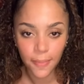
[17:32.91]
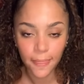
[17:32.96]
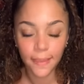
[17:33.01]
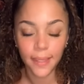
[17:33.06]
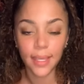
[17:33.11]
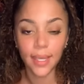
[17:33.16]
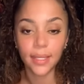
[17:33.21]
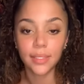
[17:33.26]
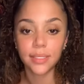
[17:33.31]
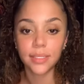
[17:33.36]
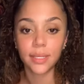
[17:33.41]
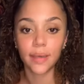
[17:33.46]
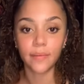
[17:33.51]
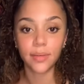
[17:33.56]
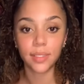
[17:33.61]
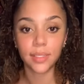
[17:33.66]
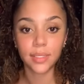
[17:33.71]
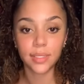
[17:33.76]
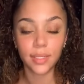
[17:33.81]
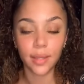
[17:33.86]
He had
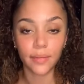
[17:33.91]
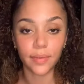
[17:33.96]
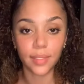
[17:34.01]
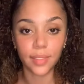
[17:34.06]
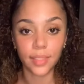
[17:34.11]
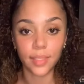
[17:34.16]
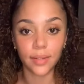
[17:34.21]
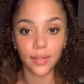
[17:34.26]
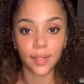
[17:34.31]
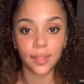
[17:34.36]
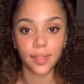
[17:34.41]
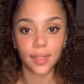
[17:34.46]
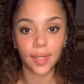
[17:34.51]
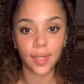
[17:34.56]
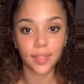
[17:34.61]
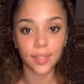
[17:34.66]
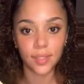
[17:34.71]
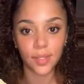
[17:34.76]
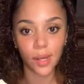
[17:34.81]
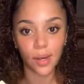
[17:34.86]
77 here, and then I
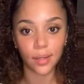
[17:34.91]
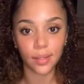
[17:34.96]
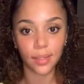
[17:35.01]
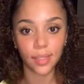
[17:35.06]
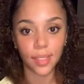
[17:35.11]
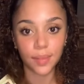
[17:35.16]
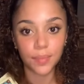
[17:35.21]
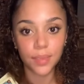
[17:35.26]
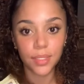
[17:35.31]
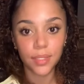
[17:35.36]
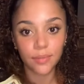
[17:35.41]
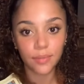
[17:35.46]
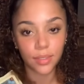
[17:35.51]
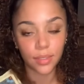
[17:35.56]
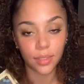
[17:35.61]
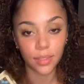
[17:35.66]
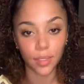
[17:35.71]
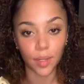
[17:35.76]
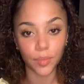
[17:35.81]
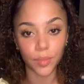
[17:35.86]
saw a glimpse of
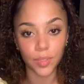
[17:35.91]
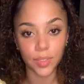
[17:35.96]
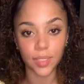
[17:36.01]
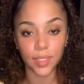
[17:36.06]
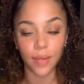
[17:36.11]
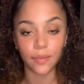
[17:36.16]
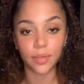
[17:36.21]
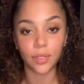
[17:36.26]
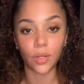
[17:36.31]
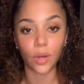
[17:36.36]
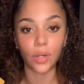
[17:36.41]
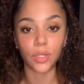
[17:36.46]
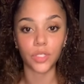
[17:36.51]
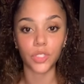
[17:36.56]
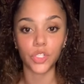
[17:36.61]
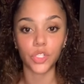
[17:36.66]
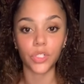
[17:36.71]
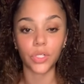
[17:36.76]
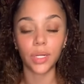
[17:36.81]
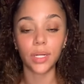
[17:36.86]
the number 7 on his
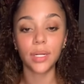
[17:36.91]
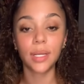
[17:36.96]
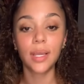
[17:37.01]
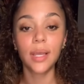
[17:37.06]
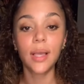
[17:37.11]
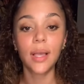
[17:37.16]
shirt,